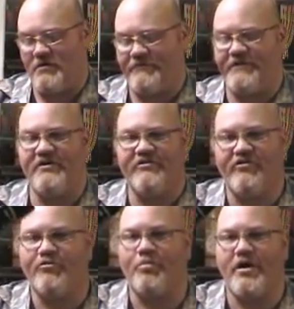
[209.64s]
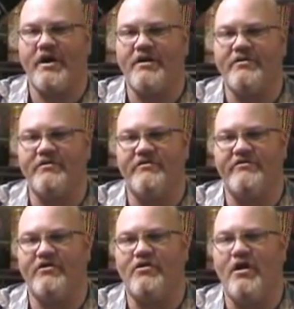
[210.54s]
finishing spray. This is
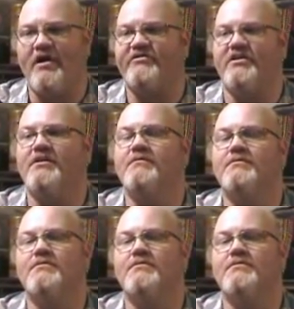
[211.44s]
the glossy,